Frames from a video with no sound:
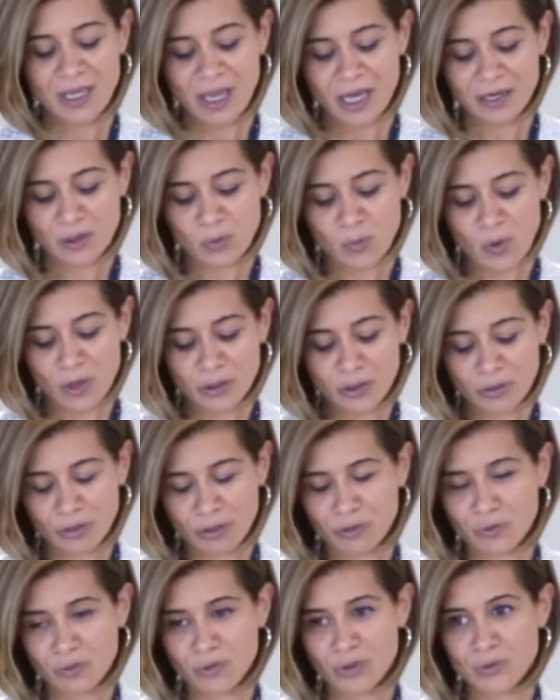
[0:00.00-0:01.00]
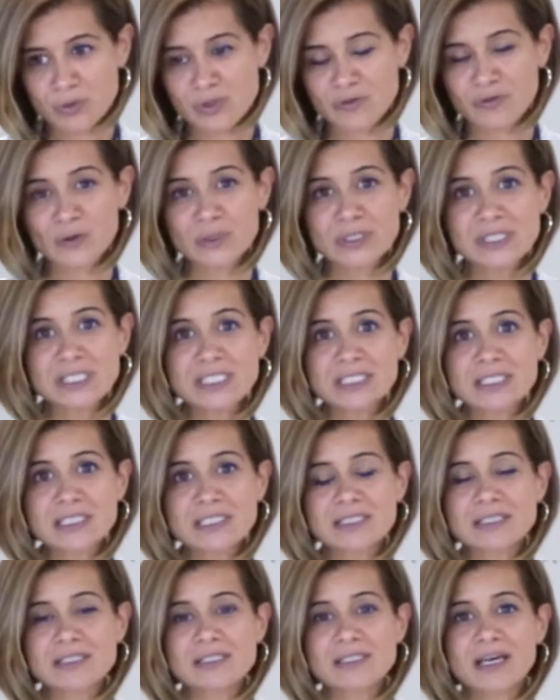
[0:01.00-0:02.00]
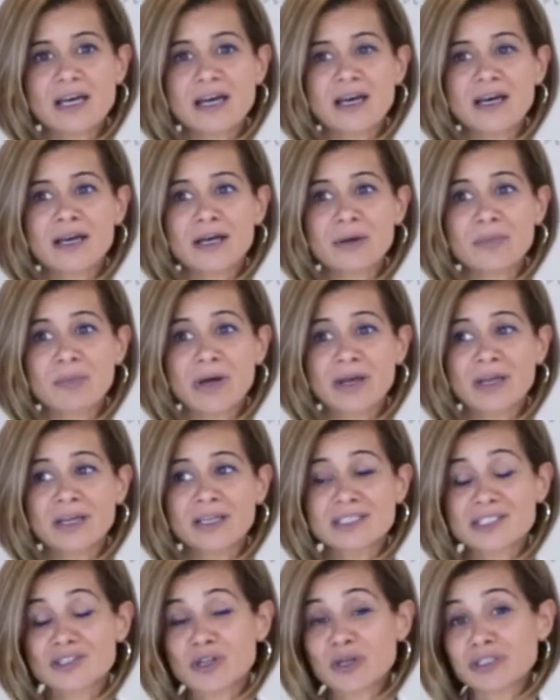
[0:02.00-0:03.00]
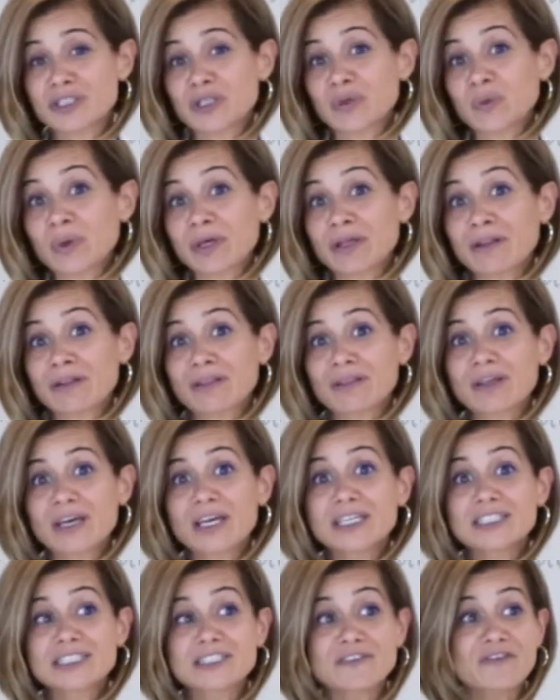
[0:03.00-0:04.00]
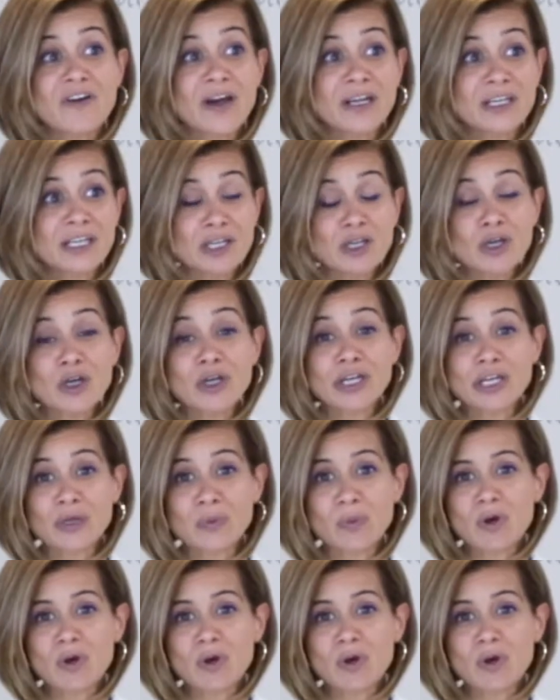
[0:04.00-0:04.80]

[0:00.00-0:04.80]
And I'll walk you through those 4Ds by starting with defining learning.